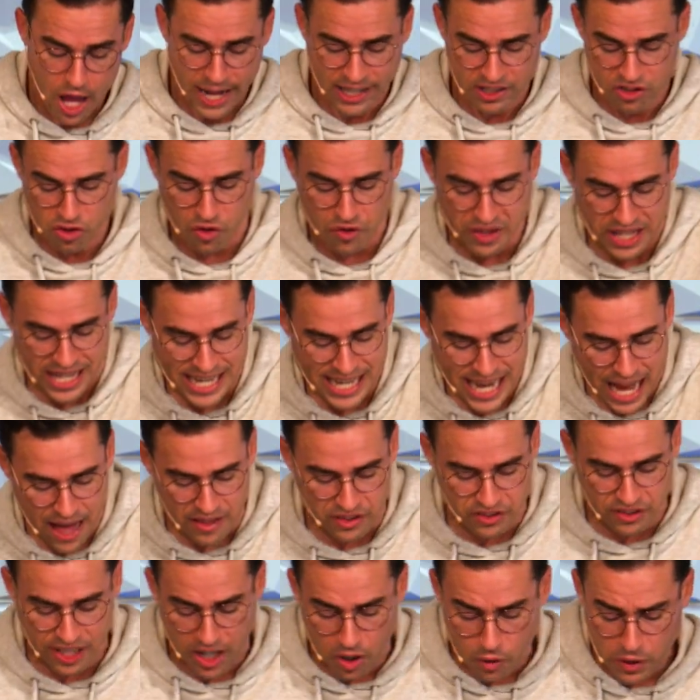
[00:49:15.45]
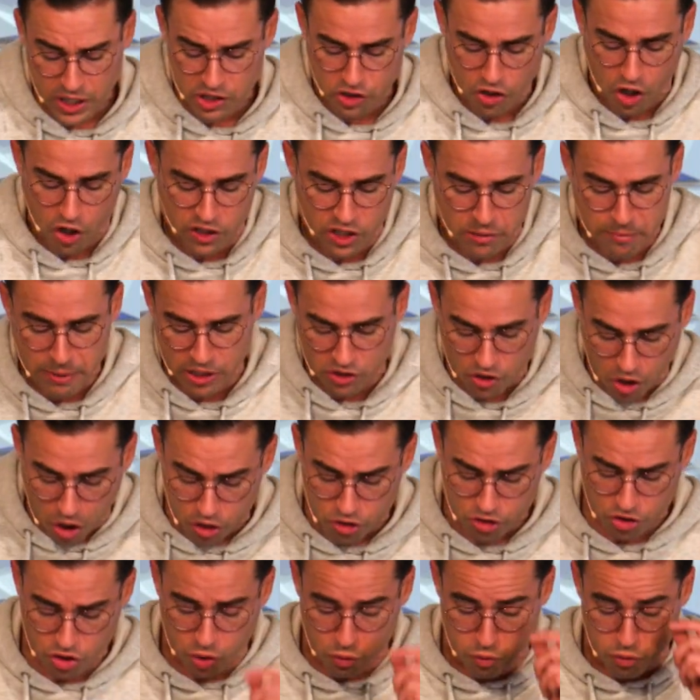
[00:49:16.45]
And so the egalitarian's argument is
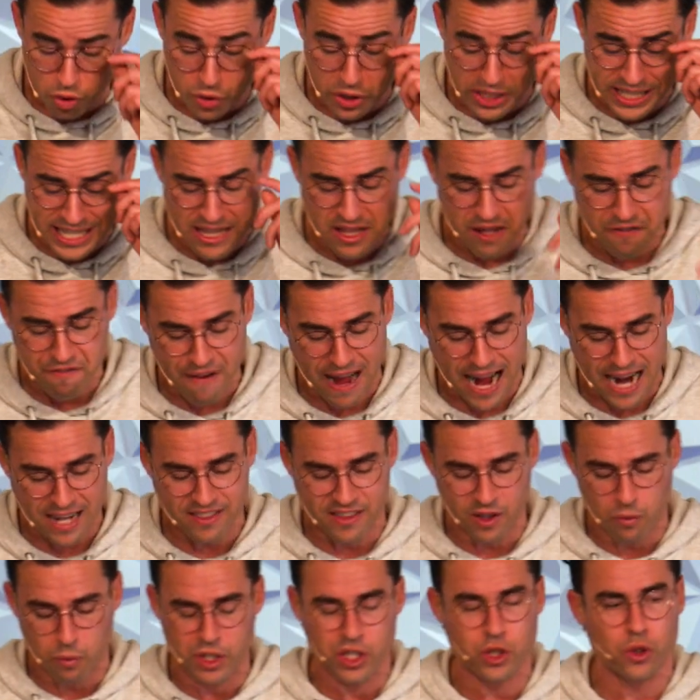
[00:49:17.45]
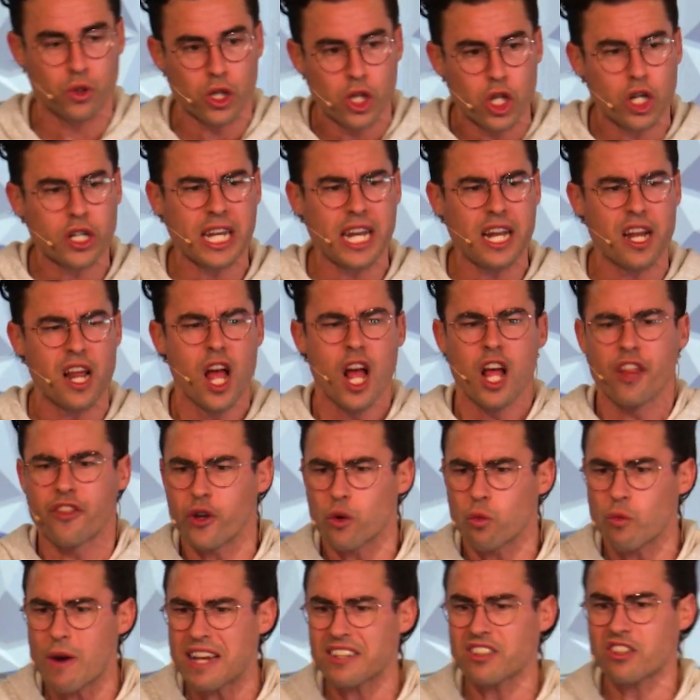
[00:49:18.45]
also rooted in the fact that when you look at
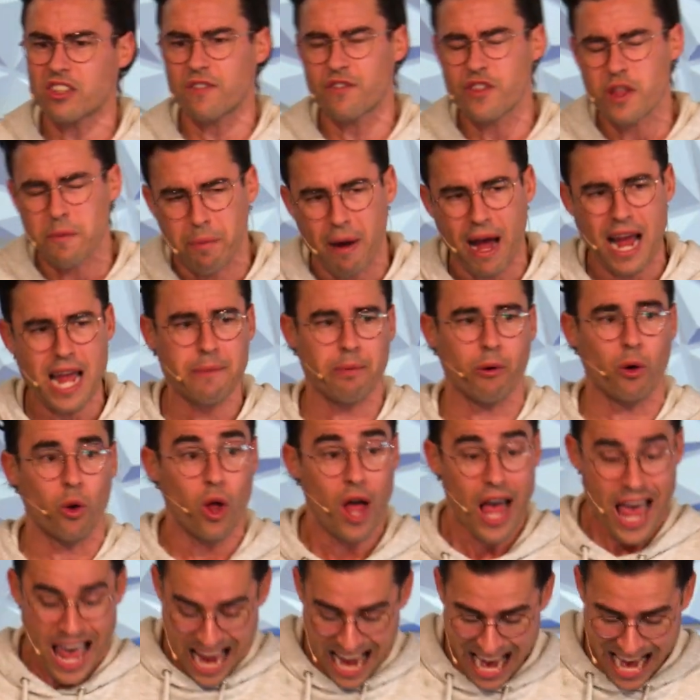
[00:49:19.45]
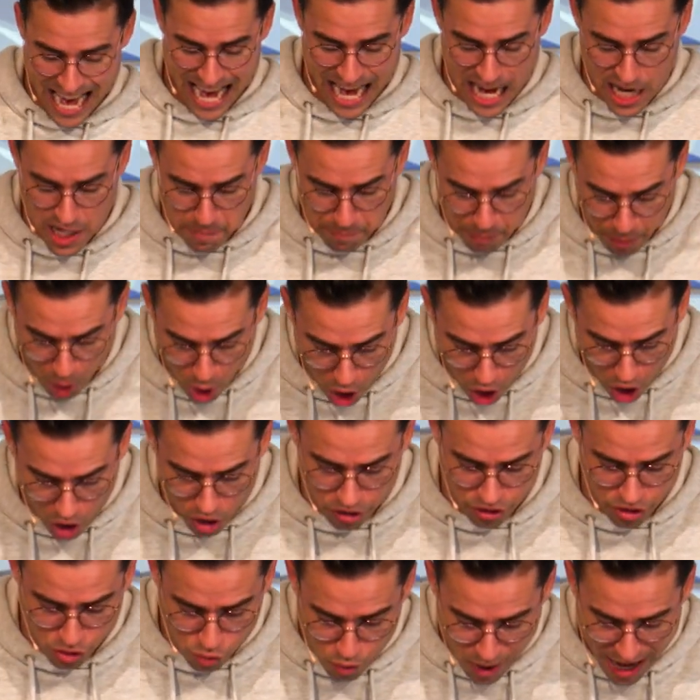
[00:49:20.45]
the rest of the Bible and
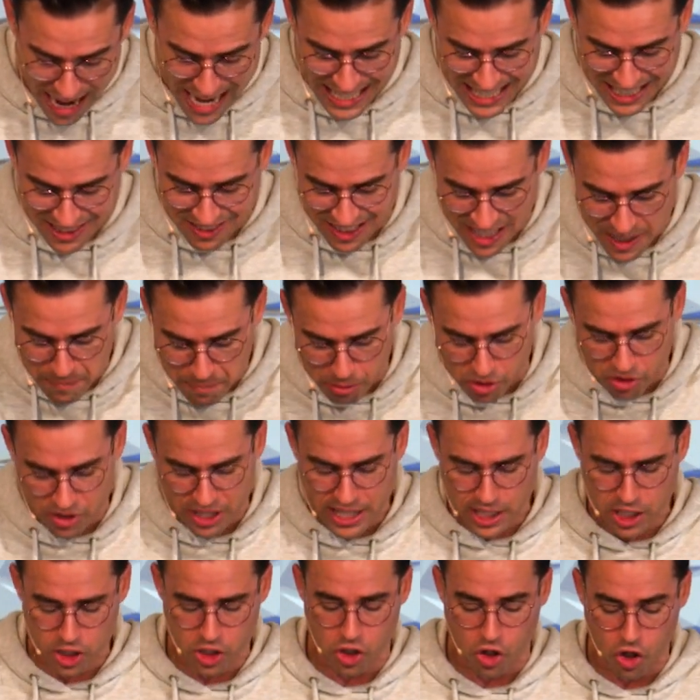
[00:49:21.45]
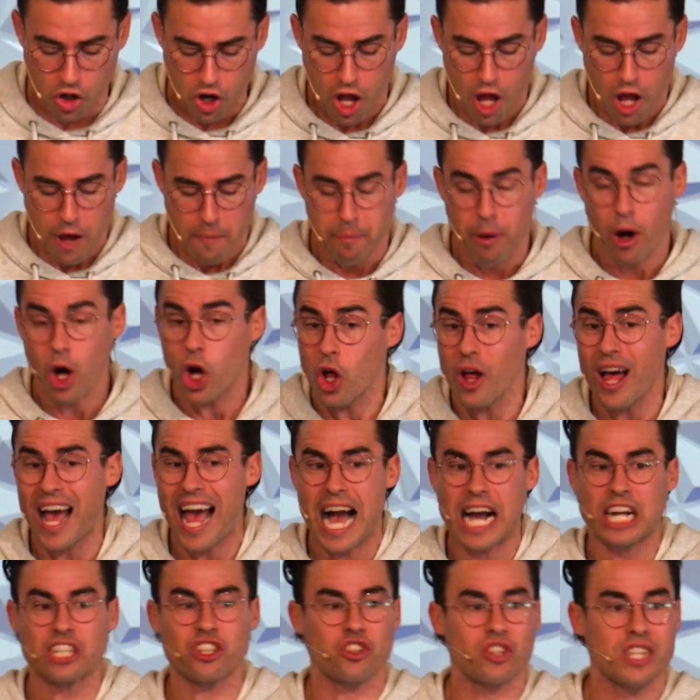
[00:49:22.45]
Paul's writings in particular, Paul
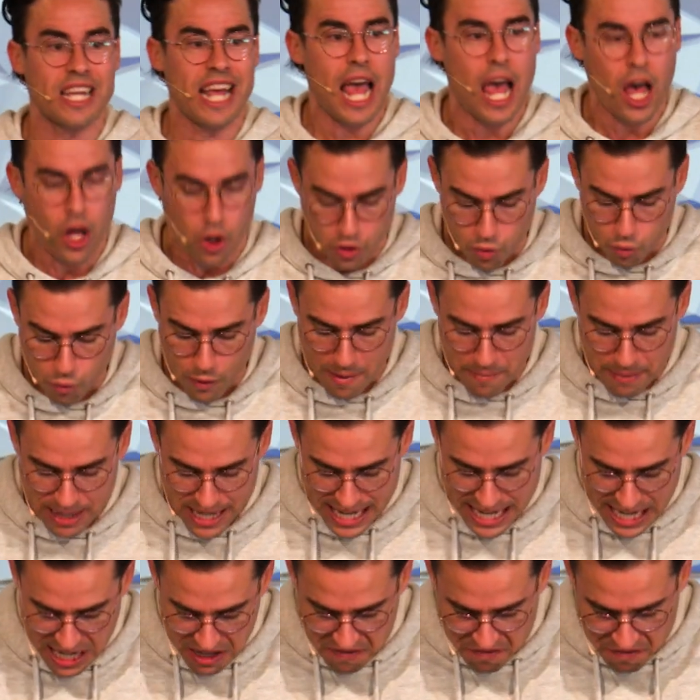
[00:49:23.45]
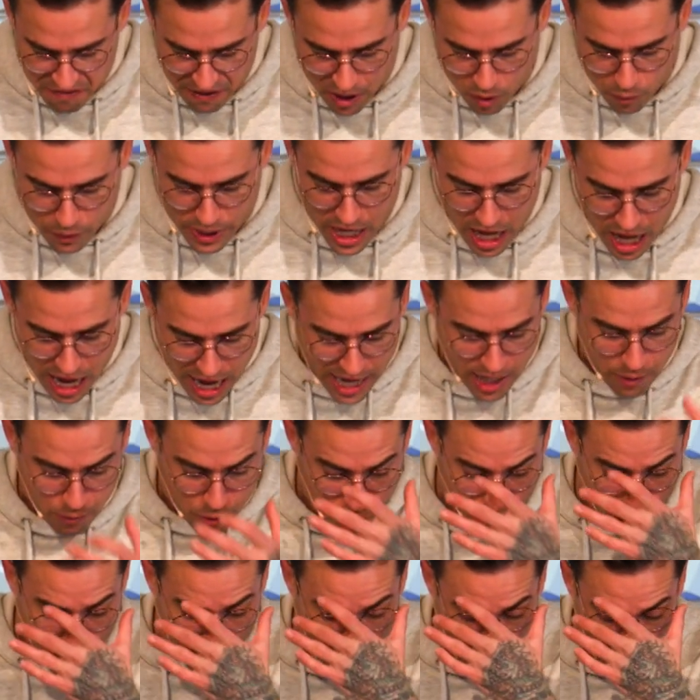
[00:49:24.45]
actually held women in very high
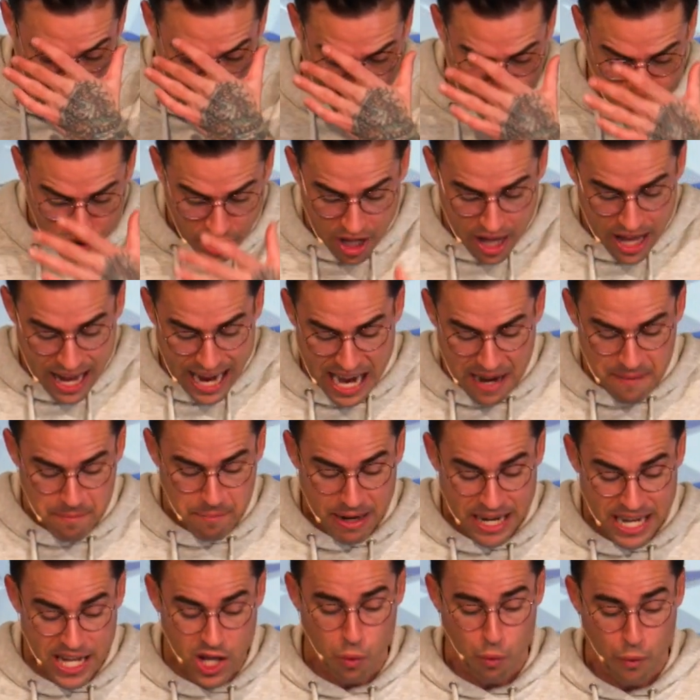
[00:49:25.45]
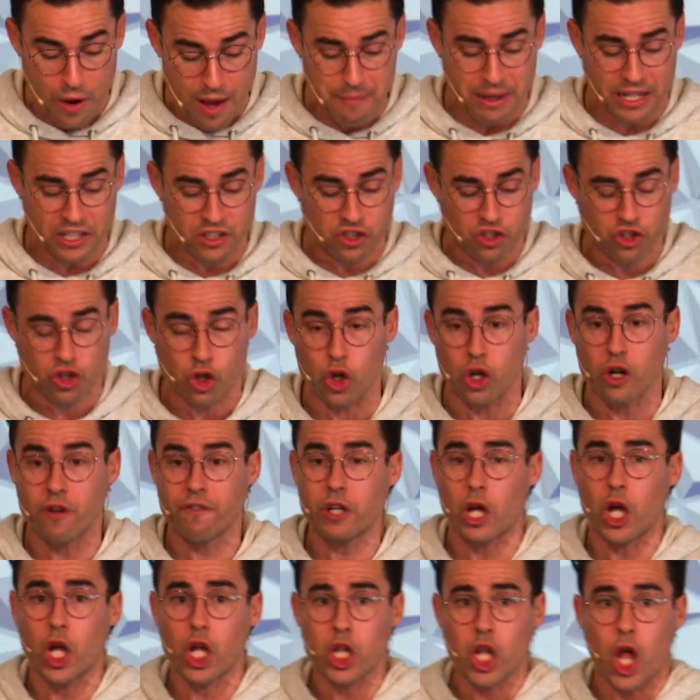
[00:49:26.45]
regards, and many women
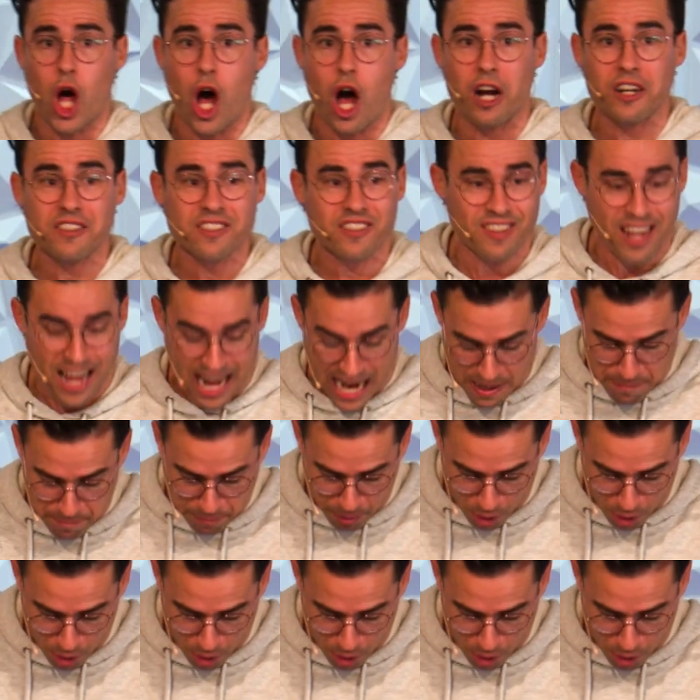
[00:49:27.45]
served alongside